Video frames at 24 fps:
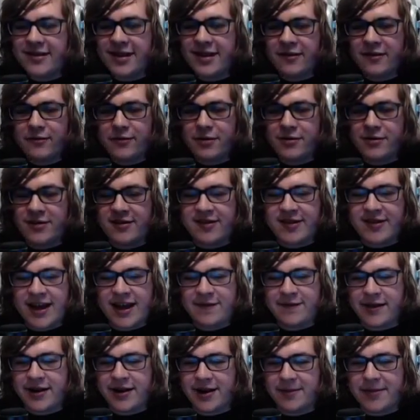case we're going to
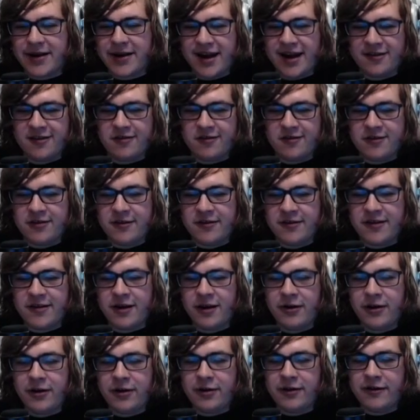Sapphire Passage because all
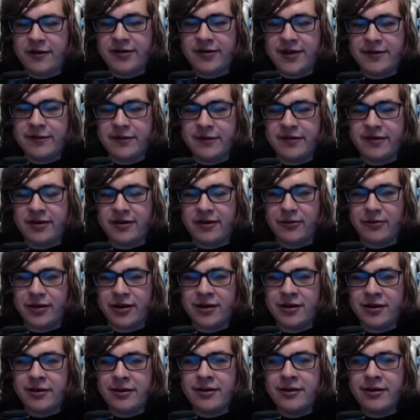the hardest levels in the
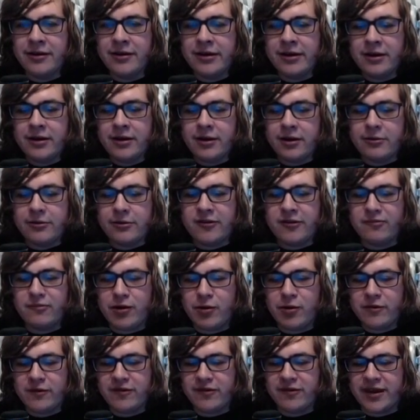run, or at least
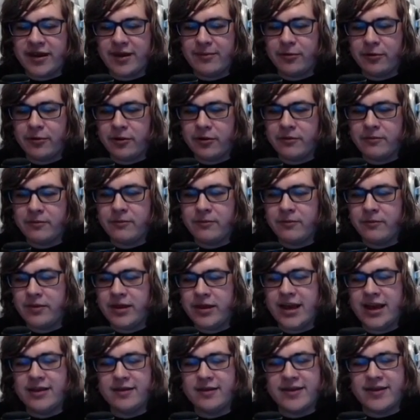most of them, are
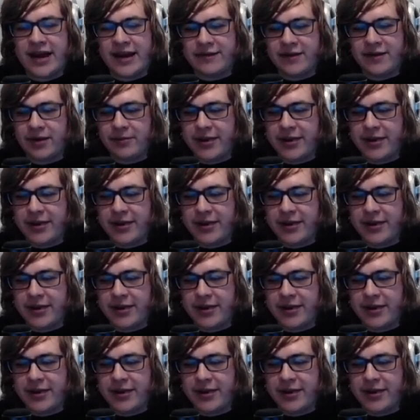in Sapphire